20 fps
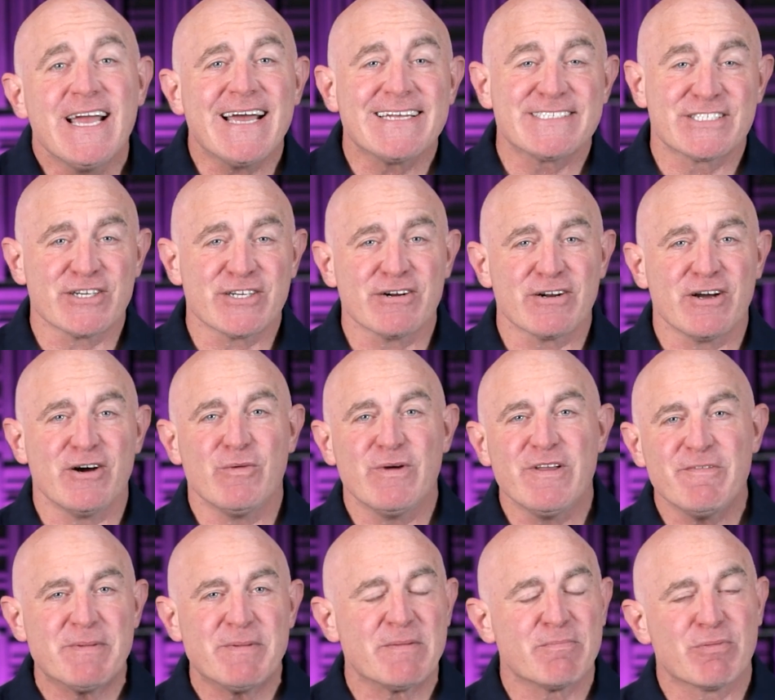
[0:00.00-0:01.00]
At Certo,
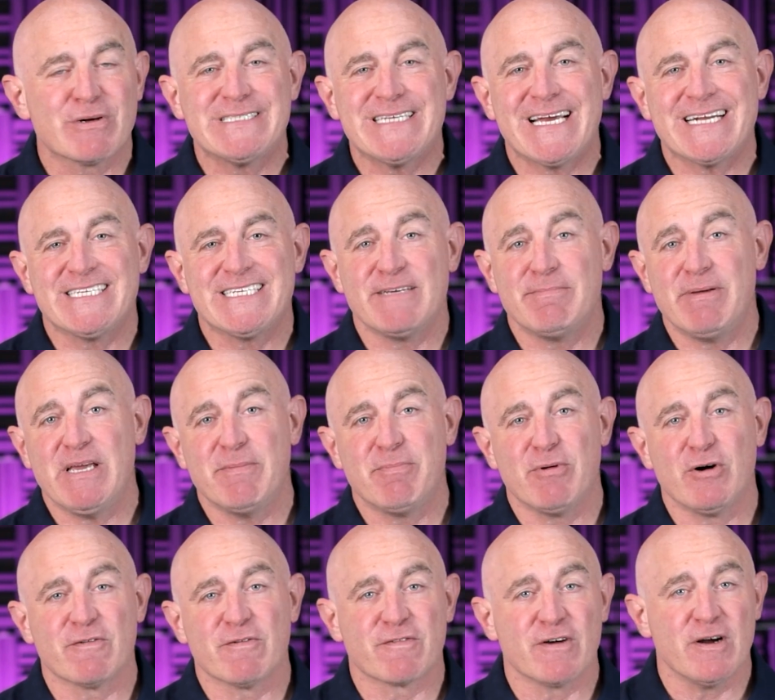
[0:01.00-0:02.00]
we've been protecting
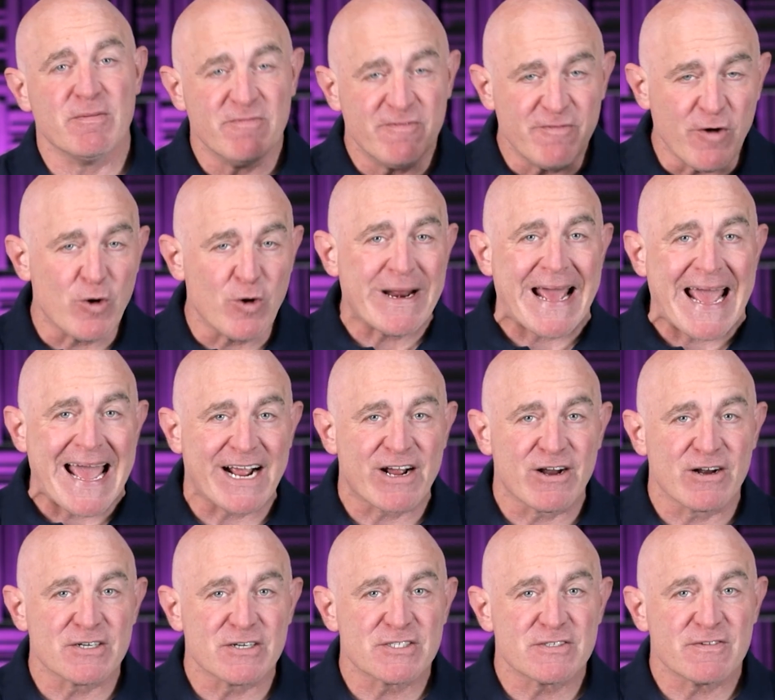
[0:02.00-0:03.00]
people from phone
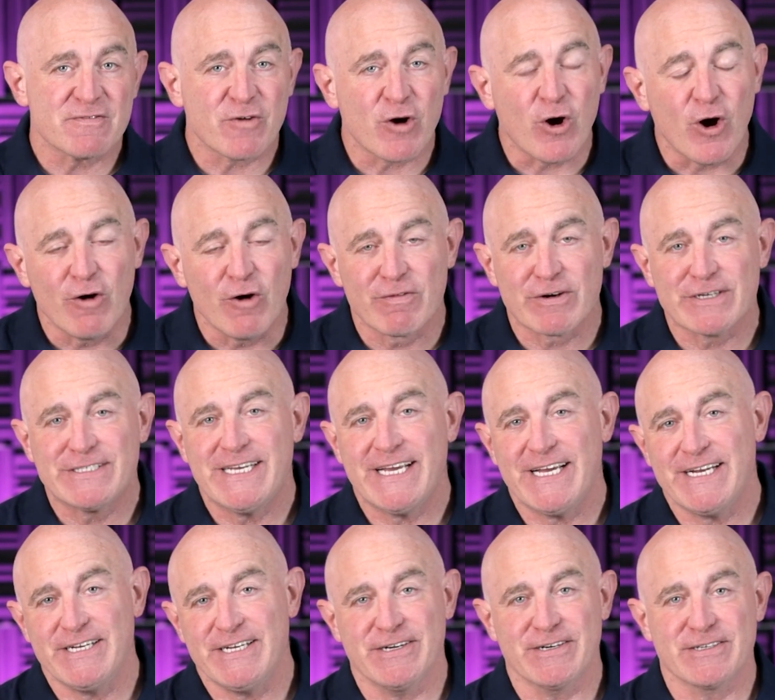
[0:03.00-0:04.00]
hackers for over
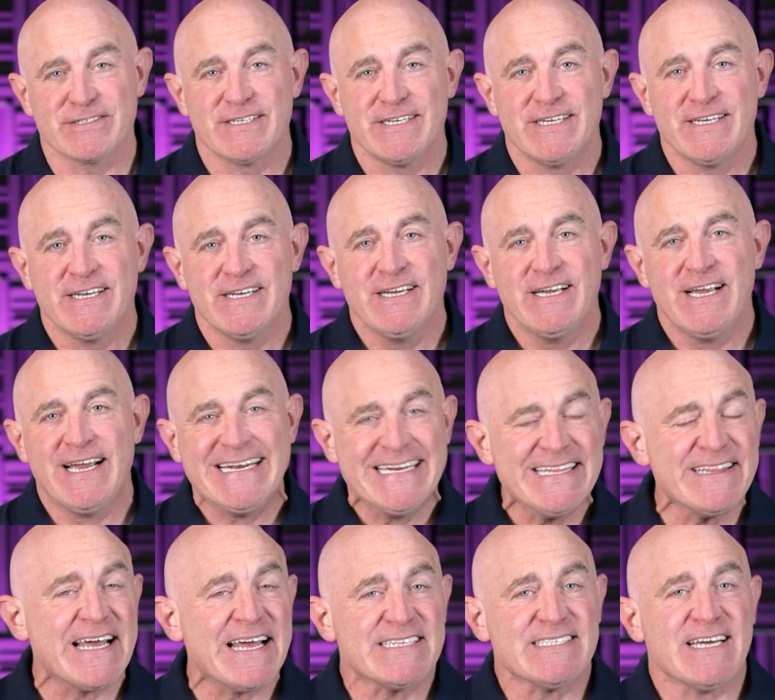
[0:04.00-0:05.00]
10 years. And
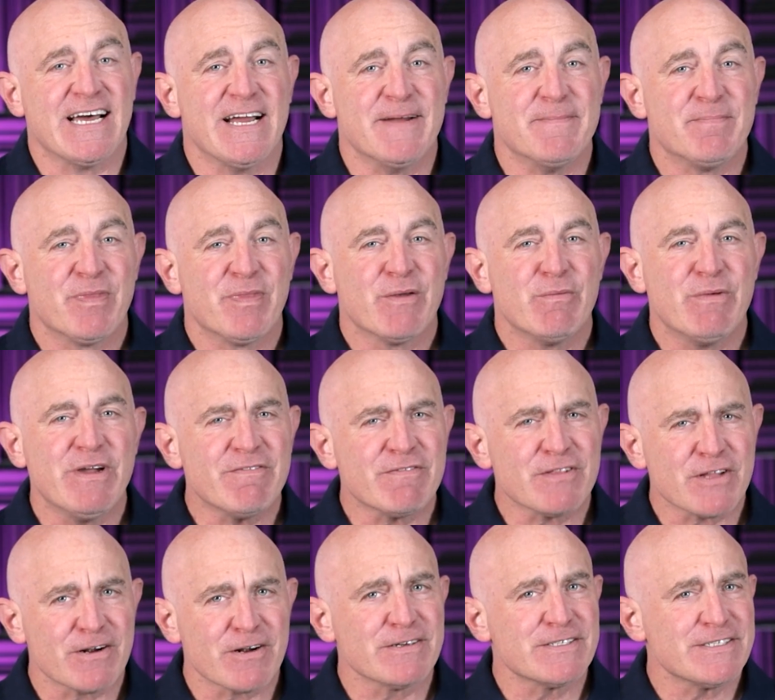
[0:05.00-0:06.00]
in that time, we've
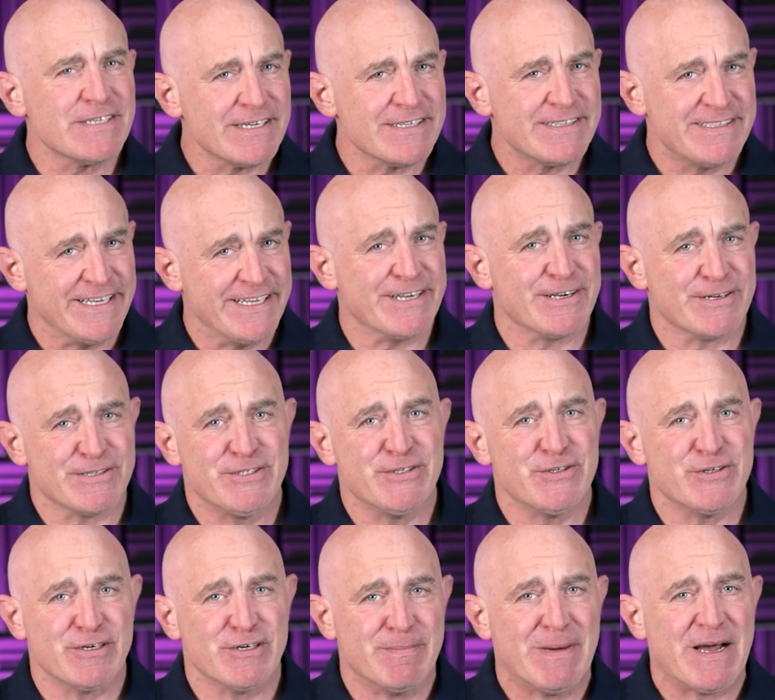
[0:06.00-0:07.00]
learned a thing or
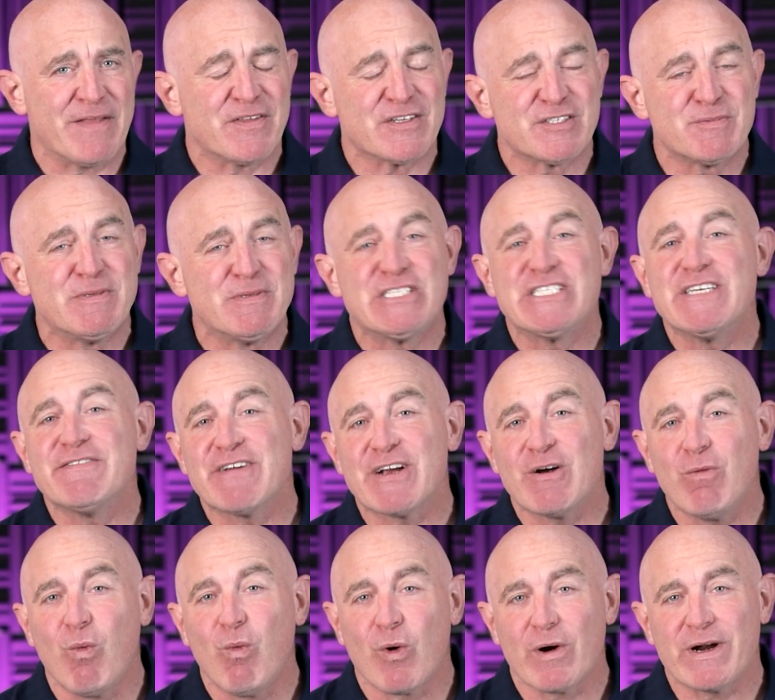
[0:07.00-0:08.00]
two about the
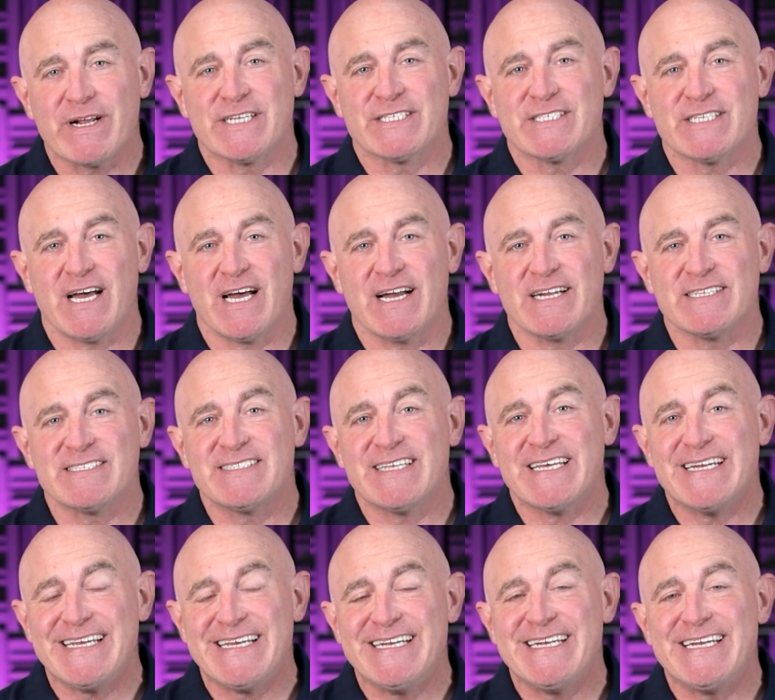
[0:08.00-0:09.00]
specific warning signs
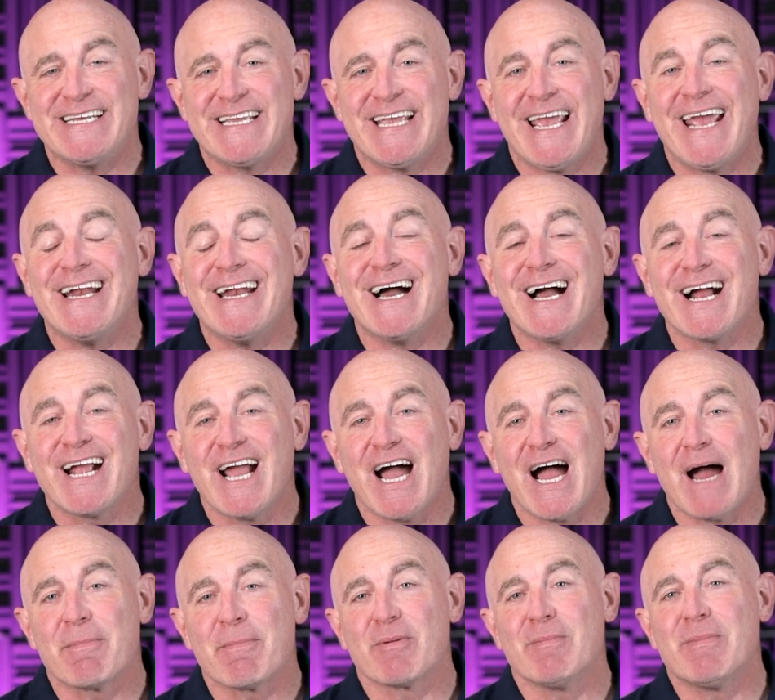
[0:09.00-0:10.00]
that indicate a
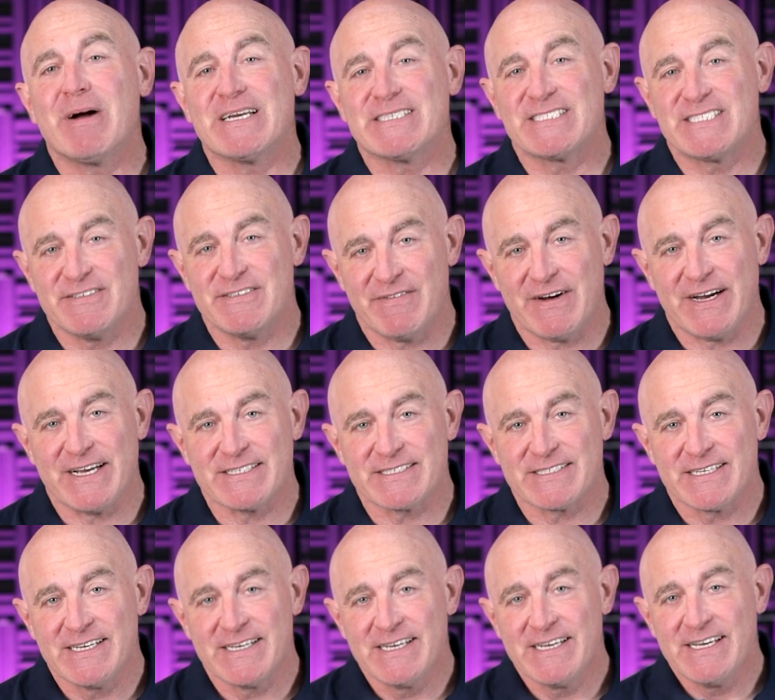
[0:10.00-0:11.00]
compromised
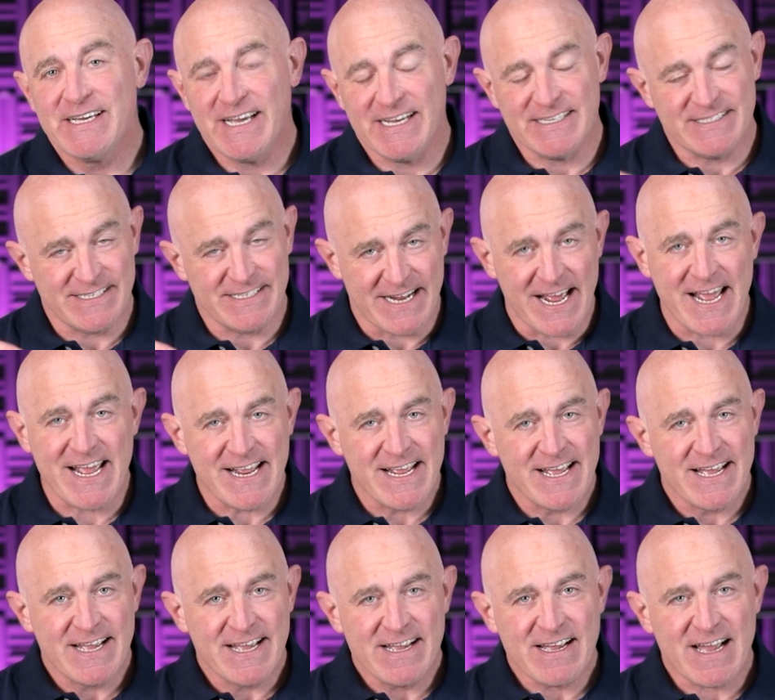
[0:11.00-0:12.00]
device. And today,
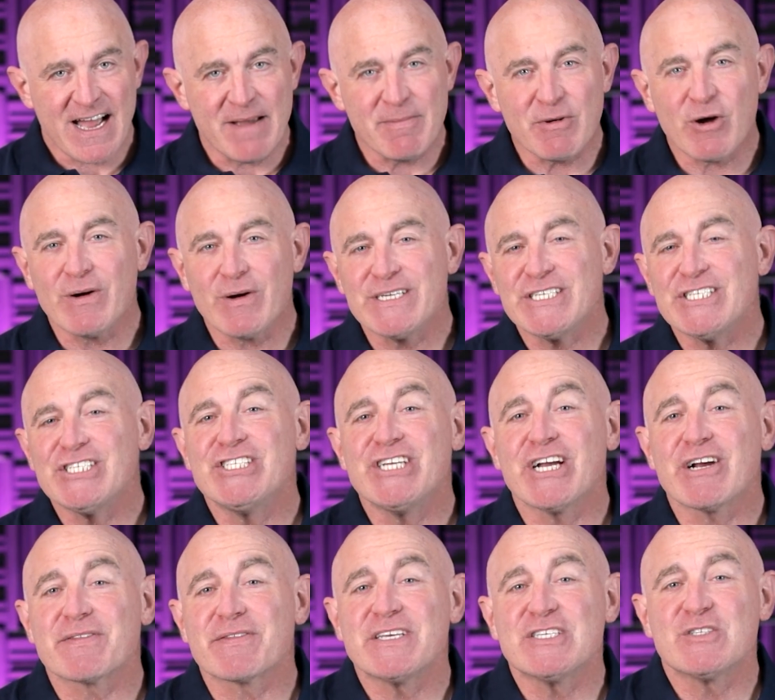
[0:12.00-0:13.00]
I'm going to
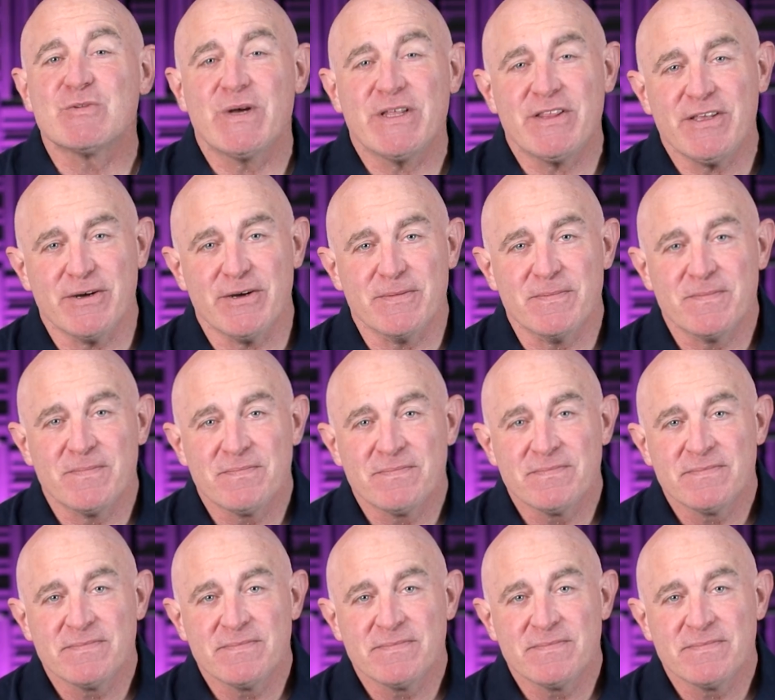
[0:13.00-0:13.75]
share these with you.